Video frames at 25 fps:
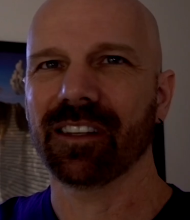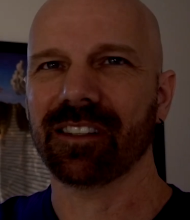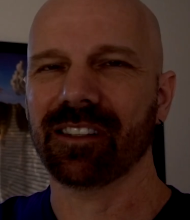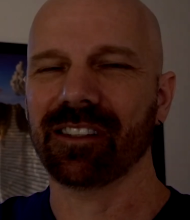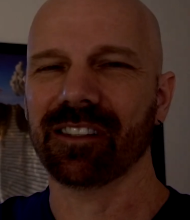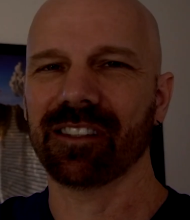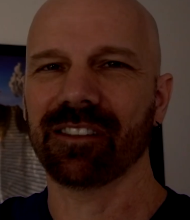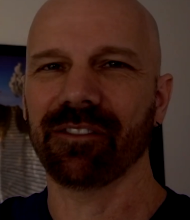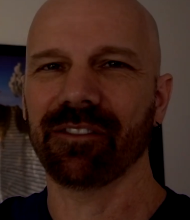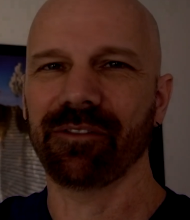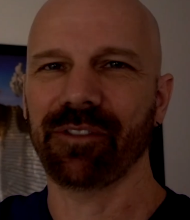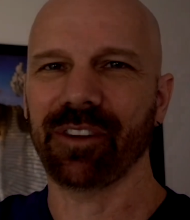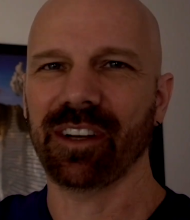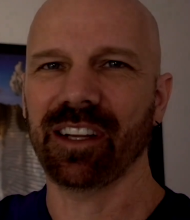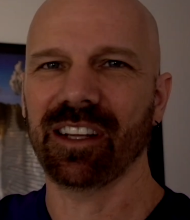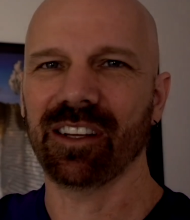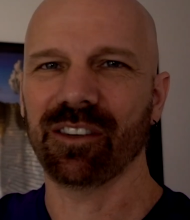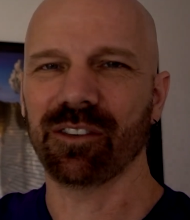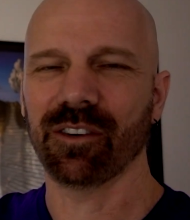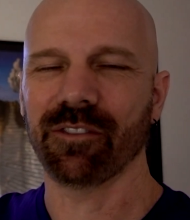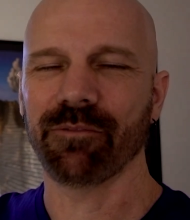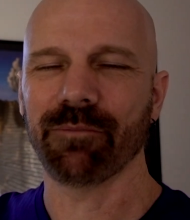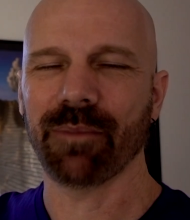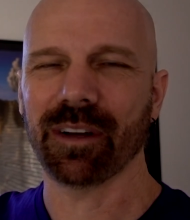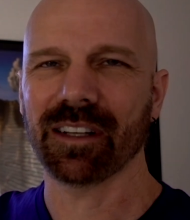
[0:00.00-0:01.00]
This is the
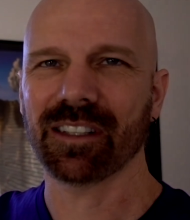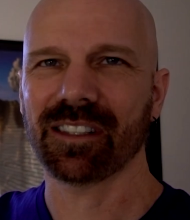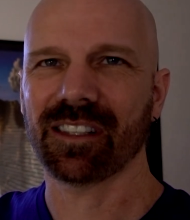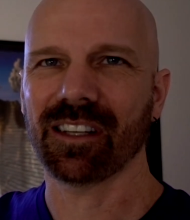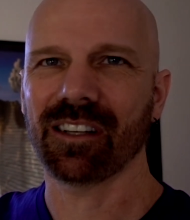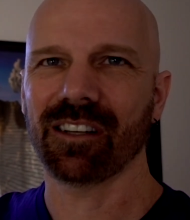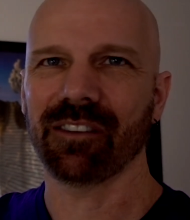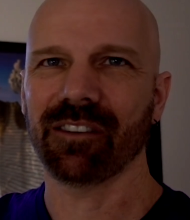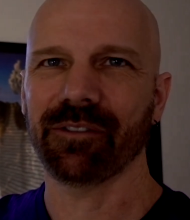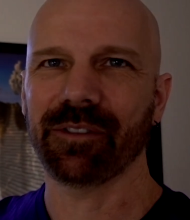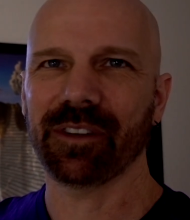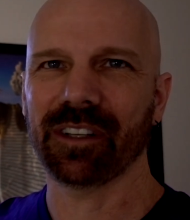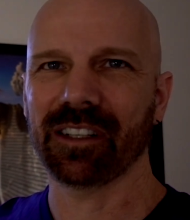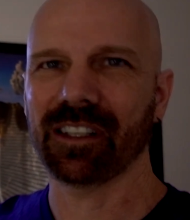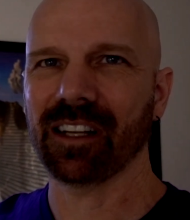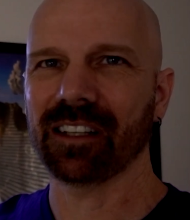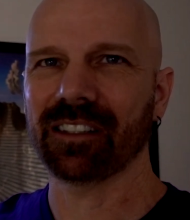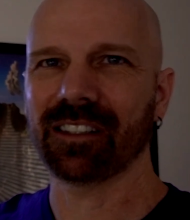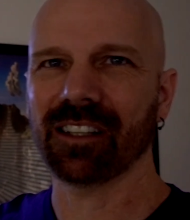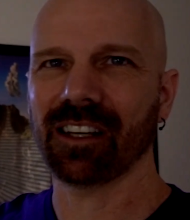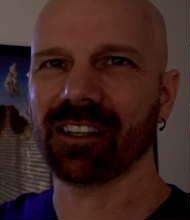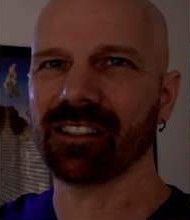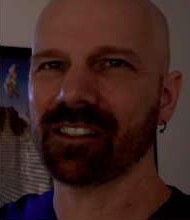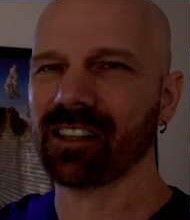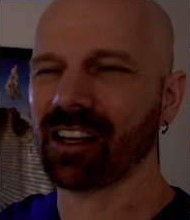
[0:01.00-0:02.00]
video of myself. It,
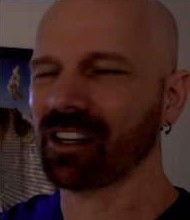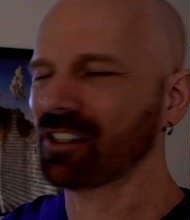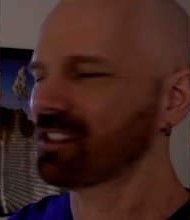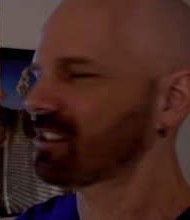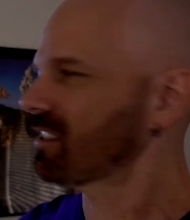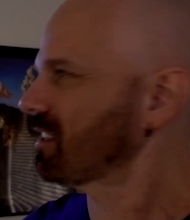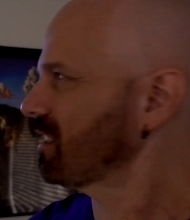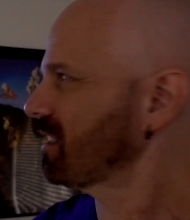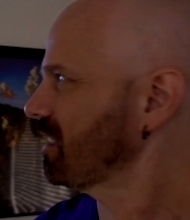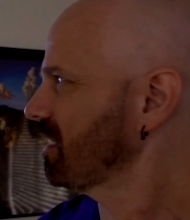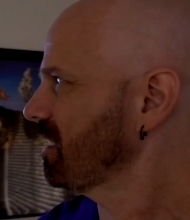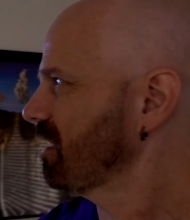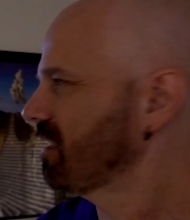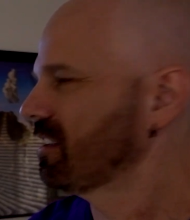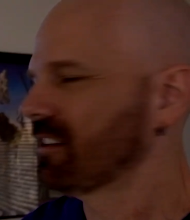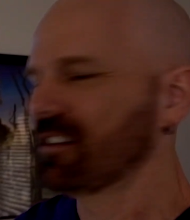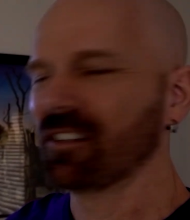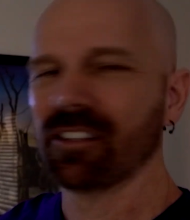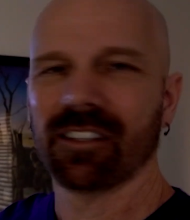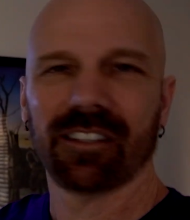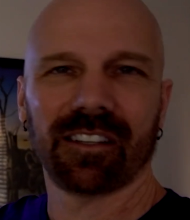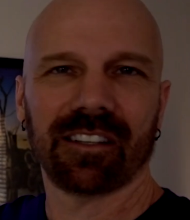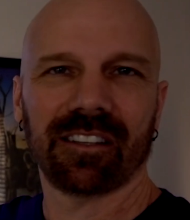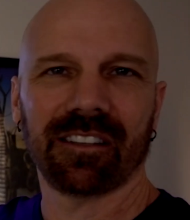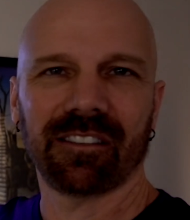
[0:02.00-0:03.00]
it does actually
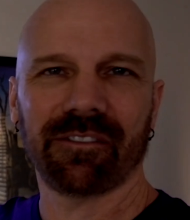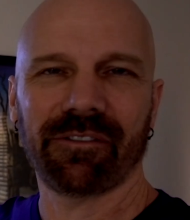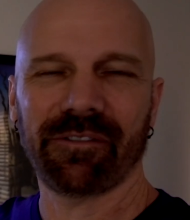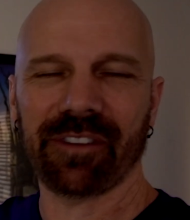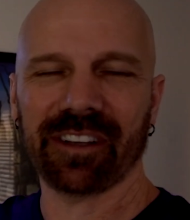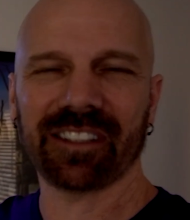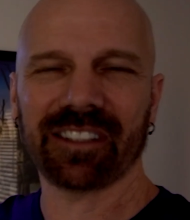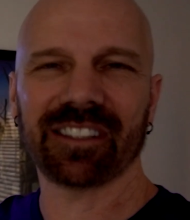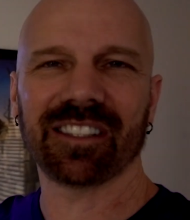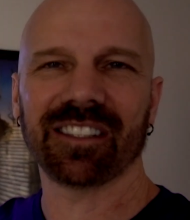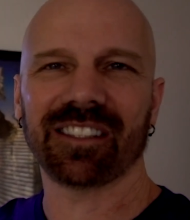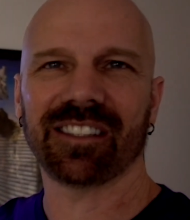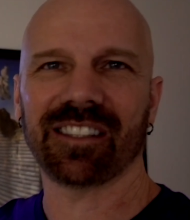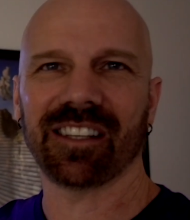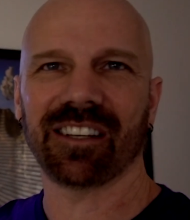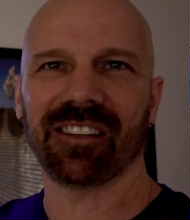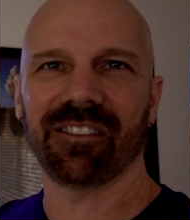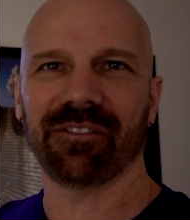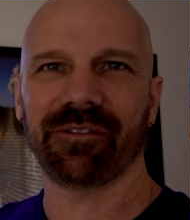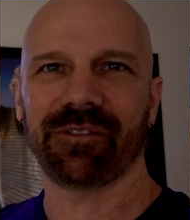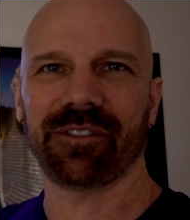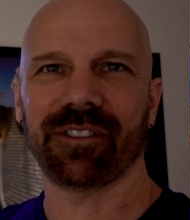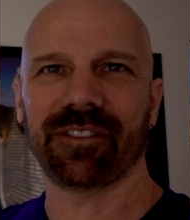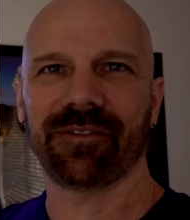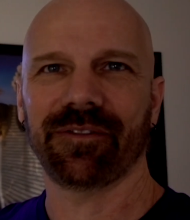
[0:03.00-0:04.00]
fix
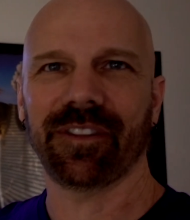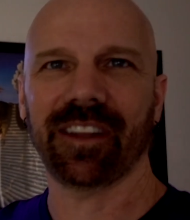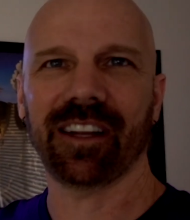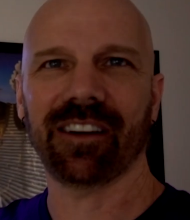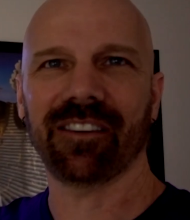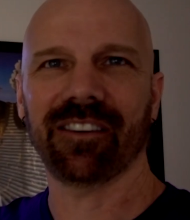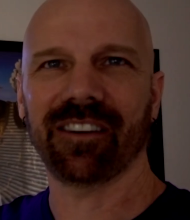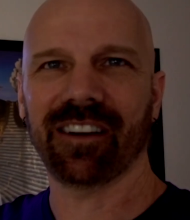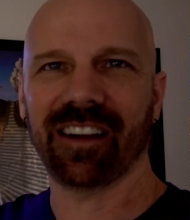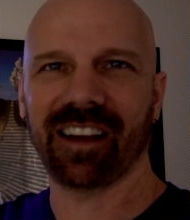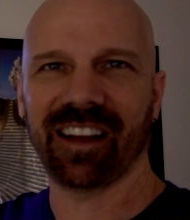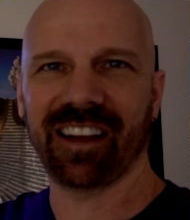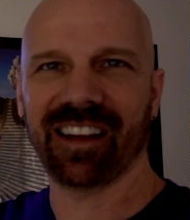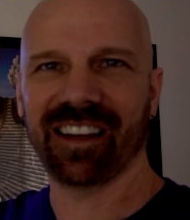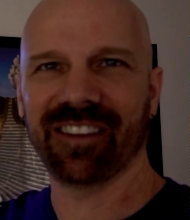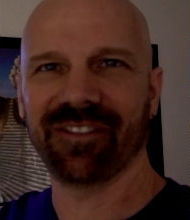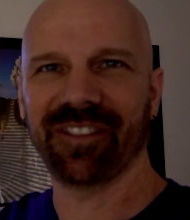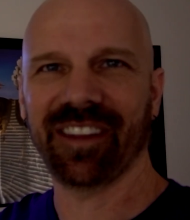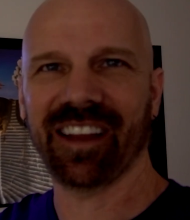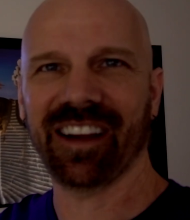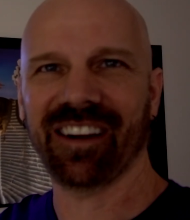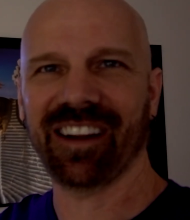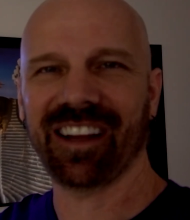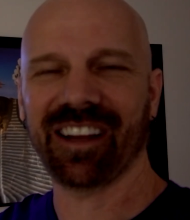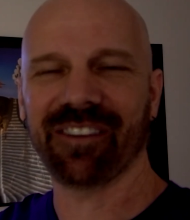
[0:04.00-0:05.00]
itself. There I am.
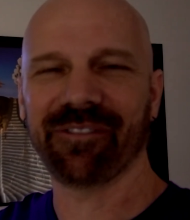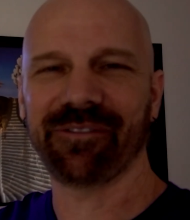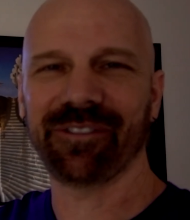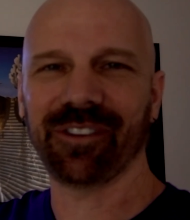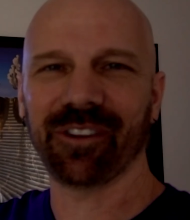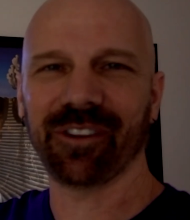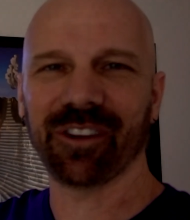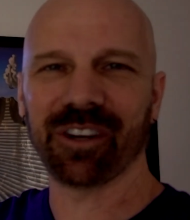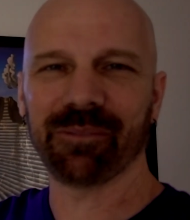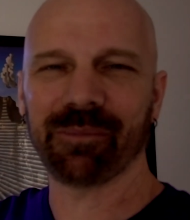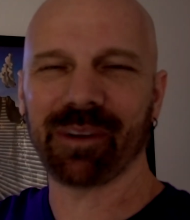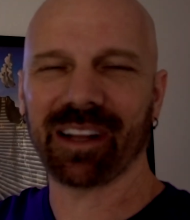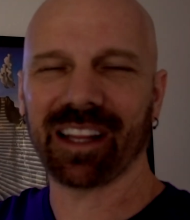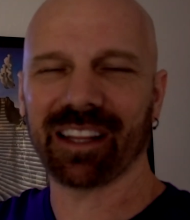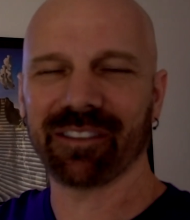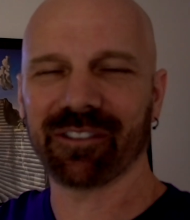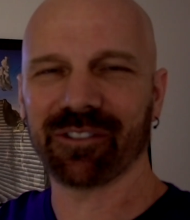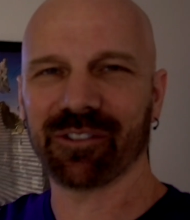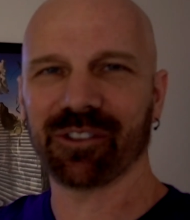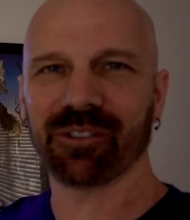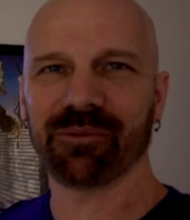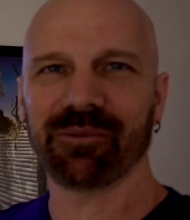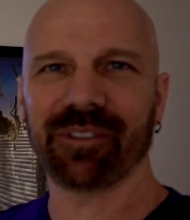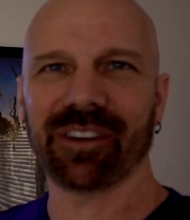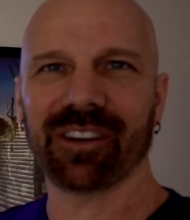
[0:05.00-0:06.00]
There I am floating in my living
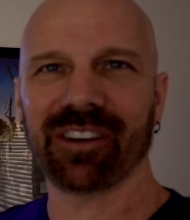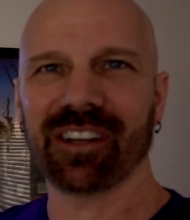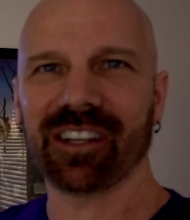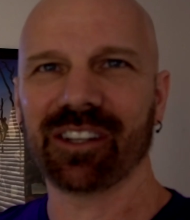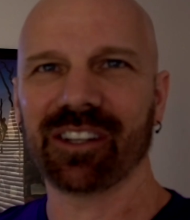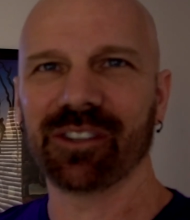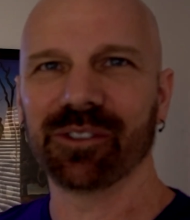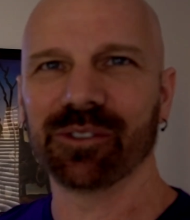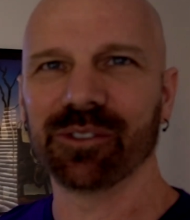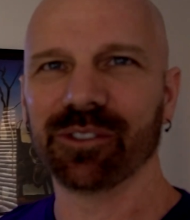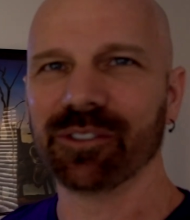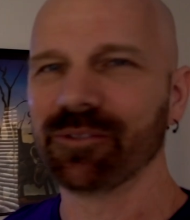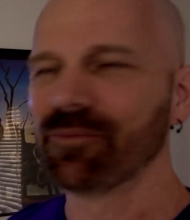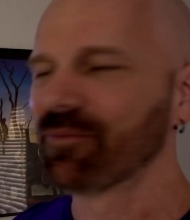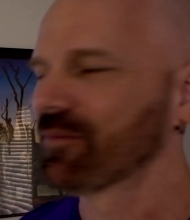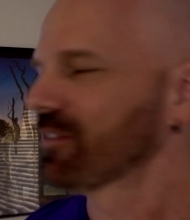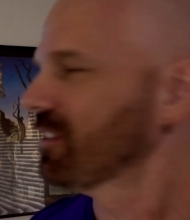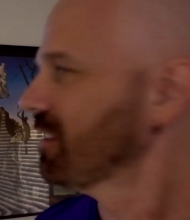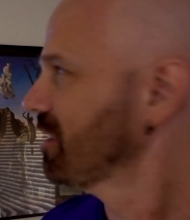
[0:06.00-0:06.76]
room. Very cool.